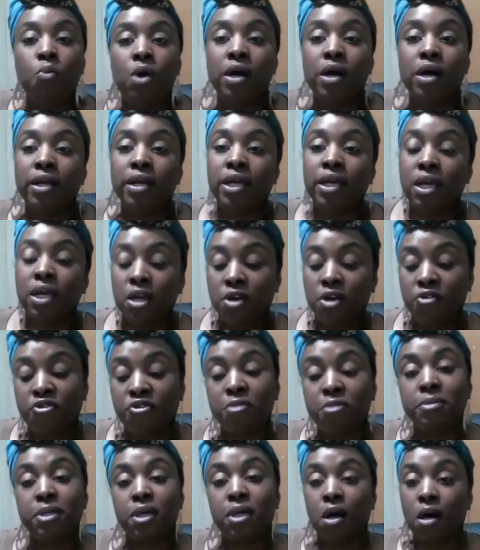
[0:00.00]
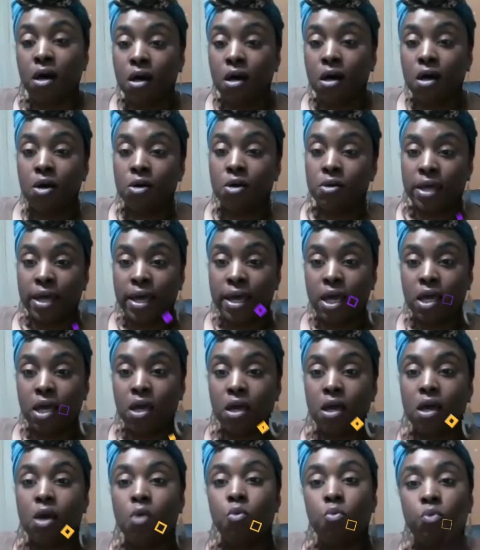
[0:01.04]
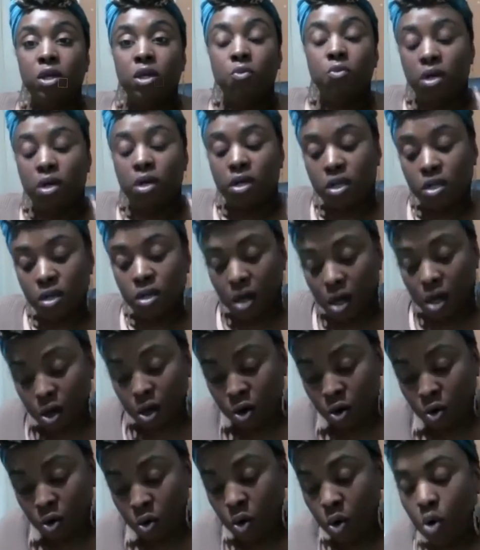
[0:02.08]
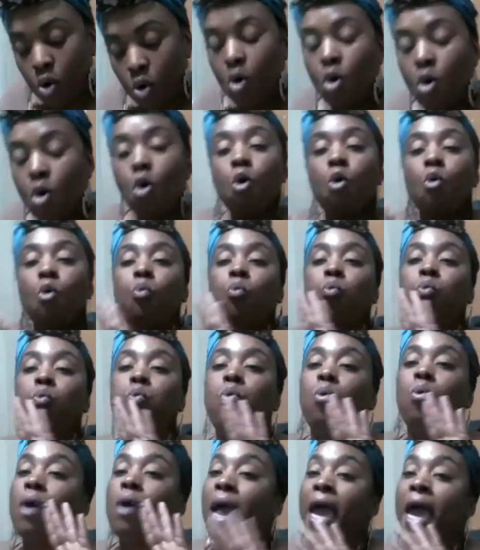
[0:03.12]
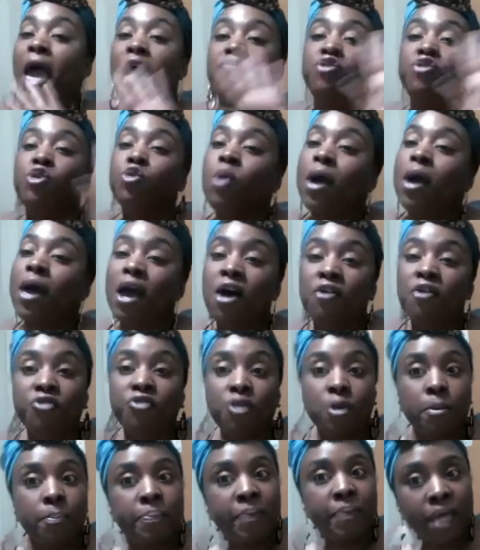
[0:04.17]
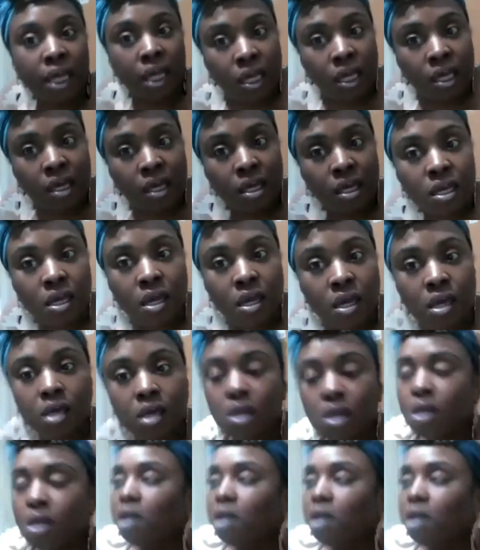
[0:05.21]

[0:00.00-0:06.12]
want to hear from y'all, okay? We want to know have you ever been